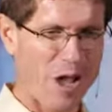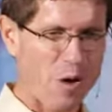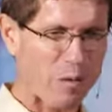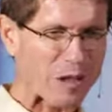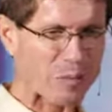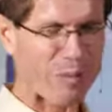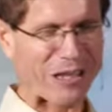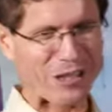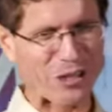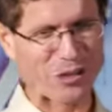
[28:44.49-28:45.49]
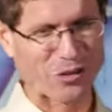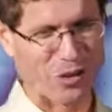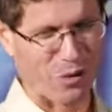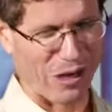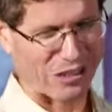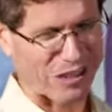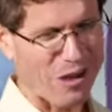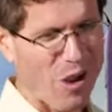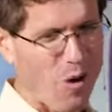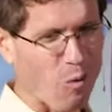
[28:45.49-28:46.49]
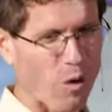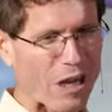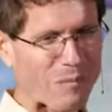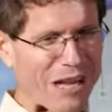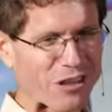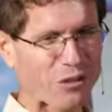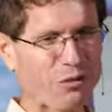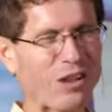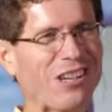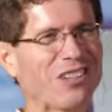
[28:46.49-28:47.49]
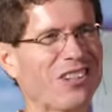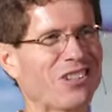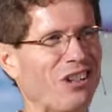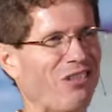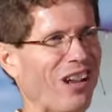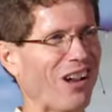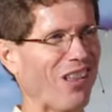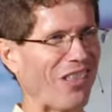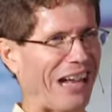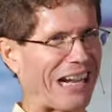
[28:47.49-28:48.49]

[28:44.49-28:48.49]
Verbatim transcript: Which brings us to the question what about the visions of hell then?